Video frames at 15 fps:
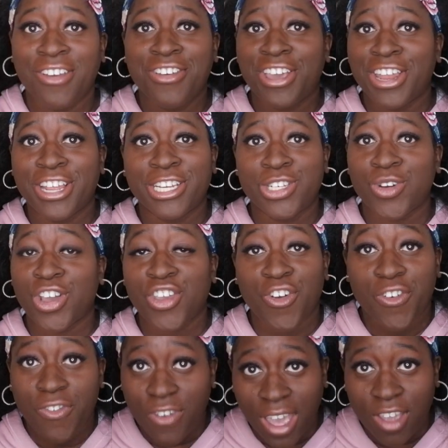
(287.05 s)
you can enjoy
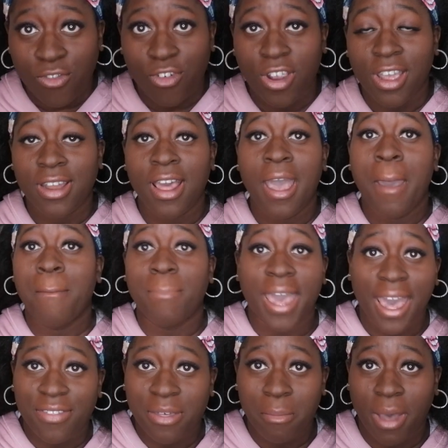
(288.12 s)
your favorite
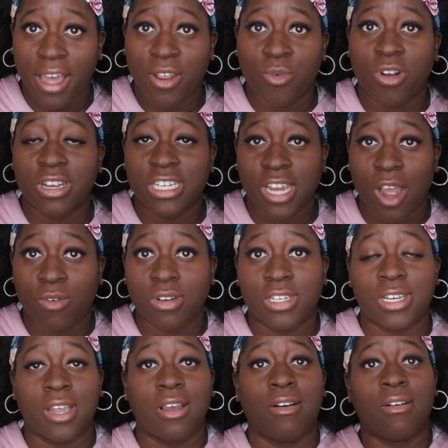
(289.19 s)
Bath and Body Works shower
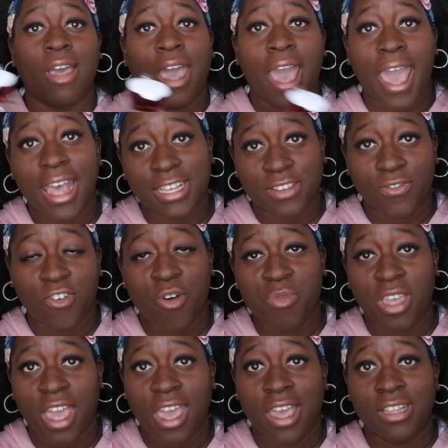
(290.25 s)
gel as a
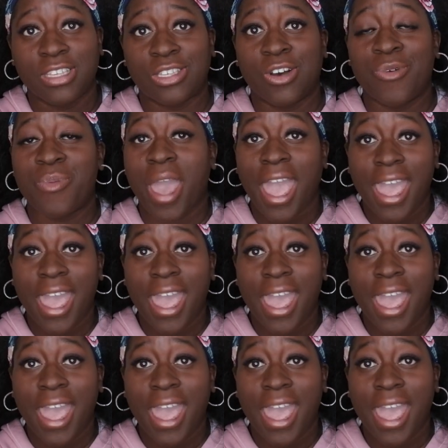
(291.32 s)
foaming hand soap,